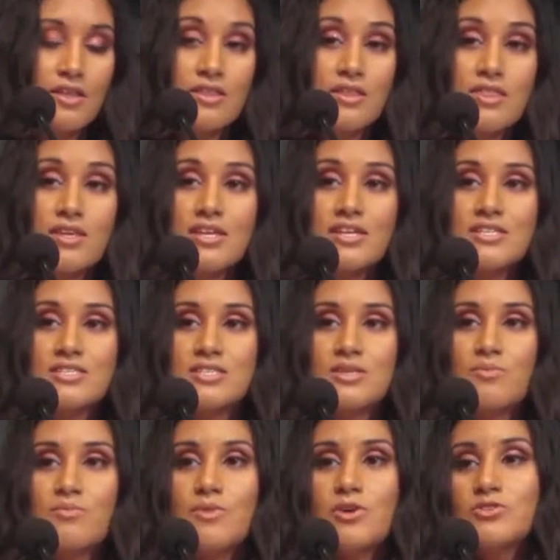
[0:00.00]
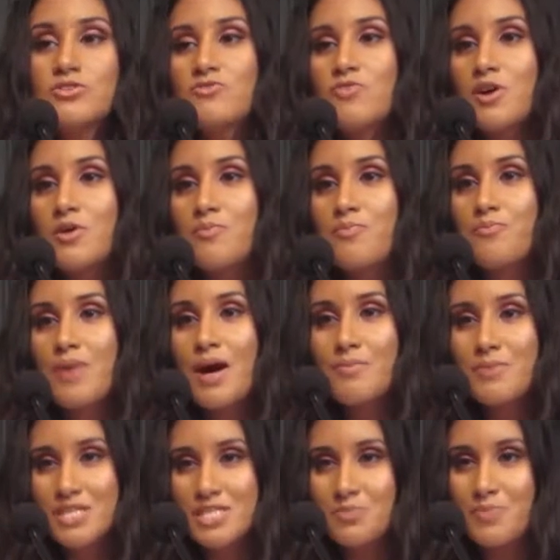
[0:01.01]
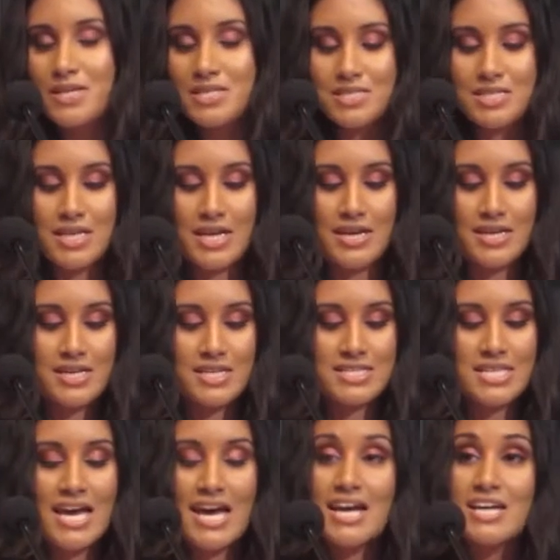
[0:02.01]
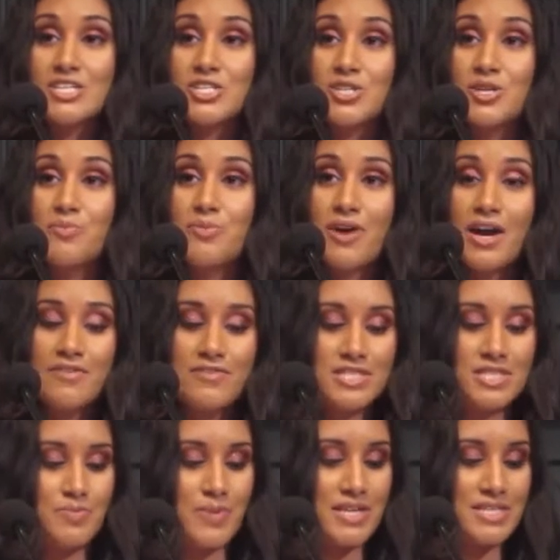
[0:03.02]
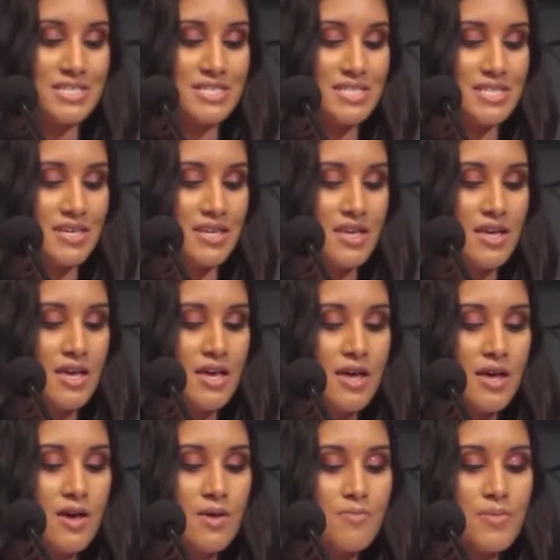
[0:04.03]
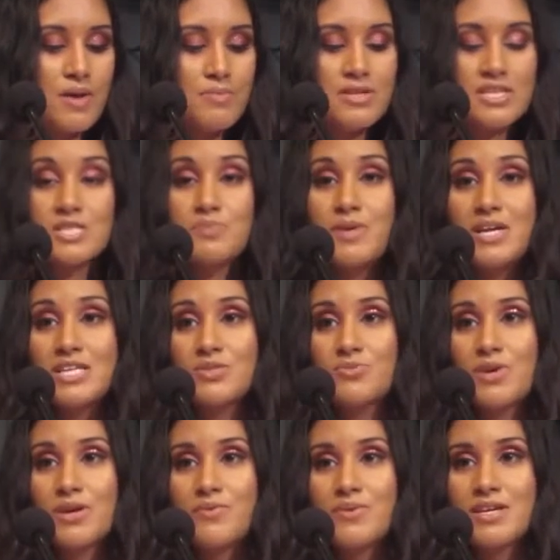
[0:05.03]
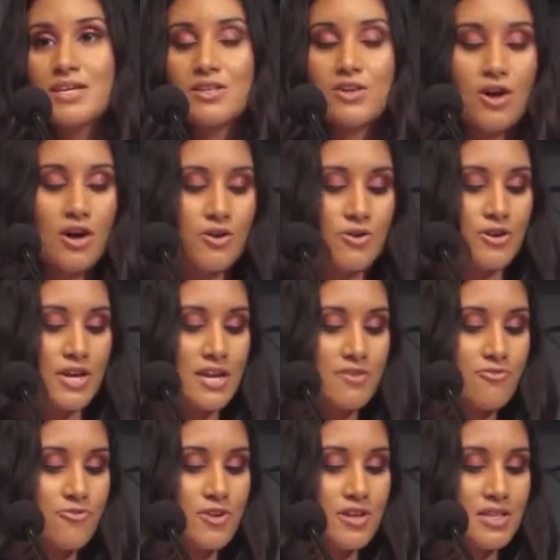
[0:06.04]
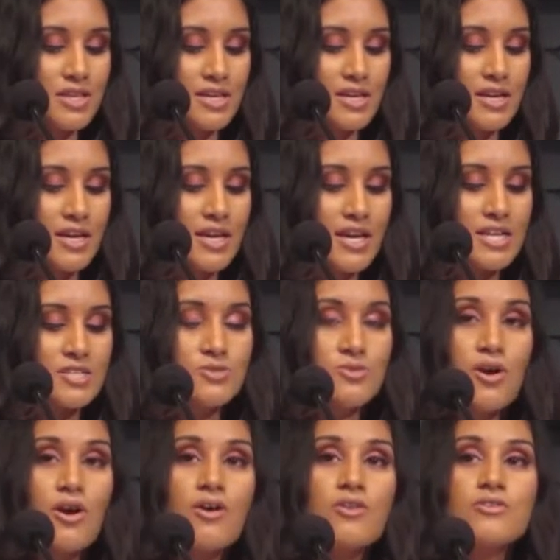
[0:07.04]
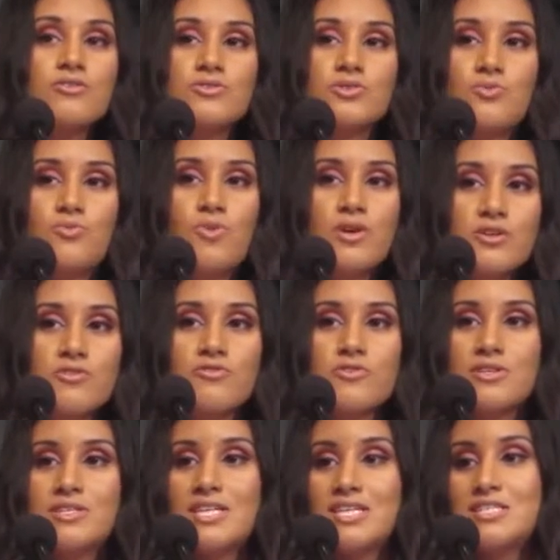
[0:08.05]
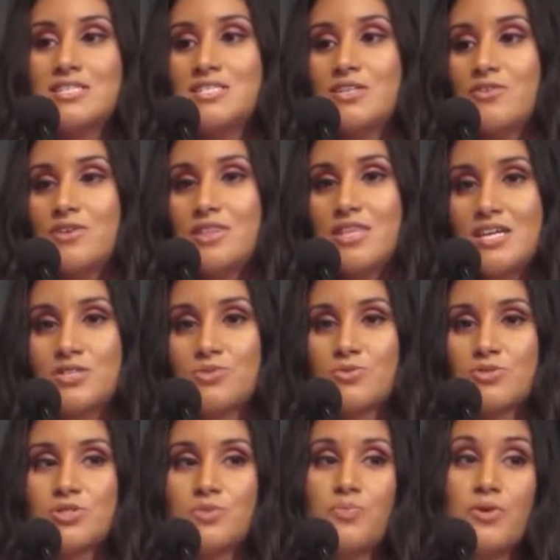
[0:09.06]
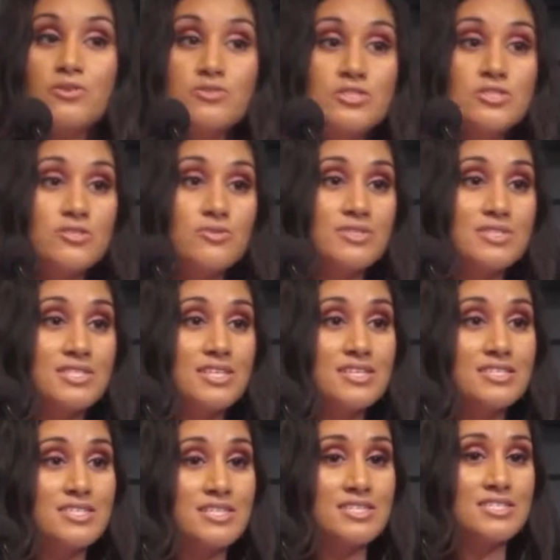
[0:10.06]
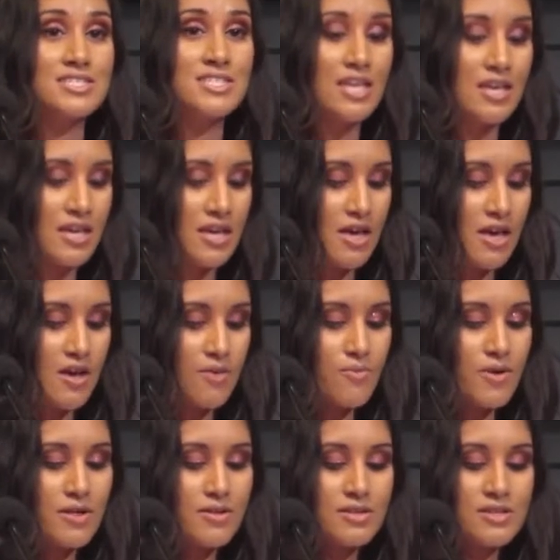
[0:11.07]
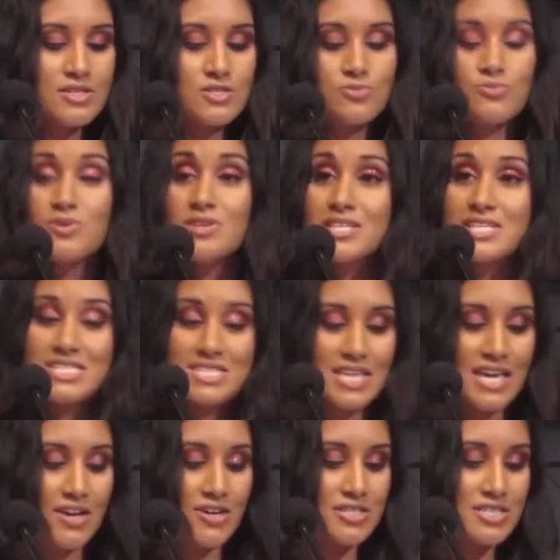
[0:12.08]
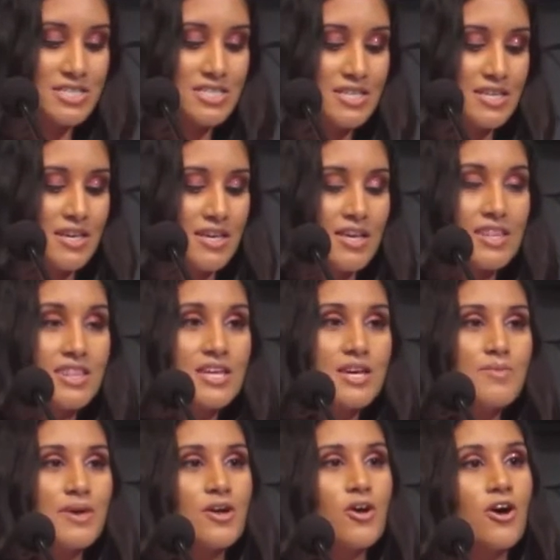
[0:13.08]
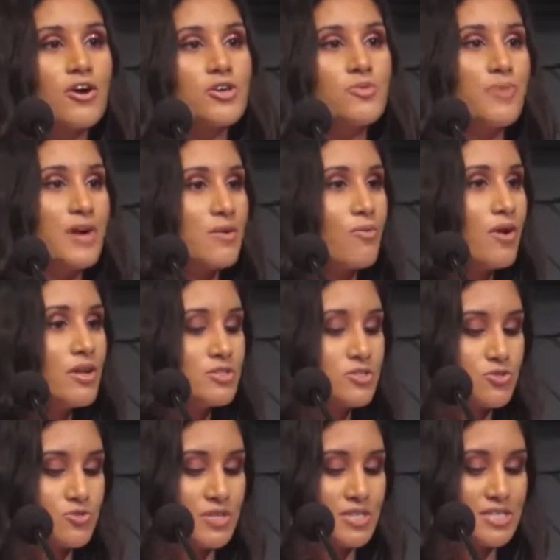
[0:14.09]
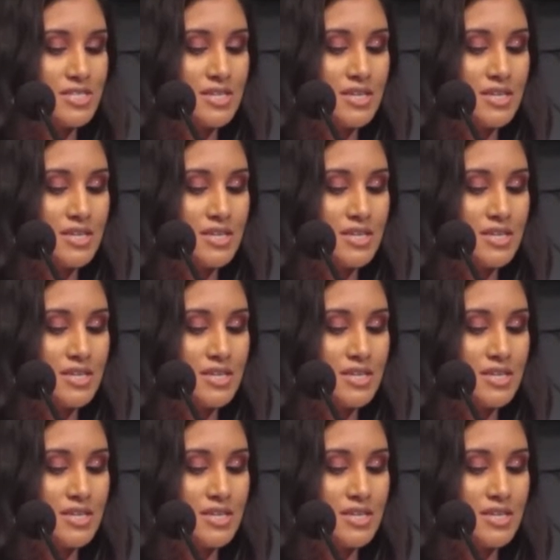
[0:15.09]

The thing is, most of our public space today is actually private space. Public space where we can congregate freely and do all those wonderful and necessary things we're supposed to do as citizens, well, it's really scarce. Think about Occupy Wall Street.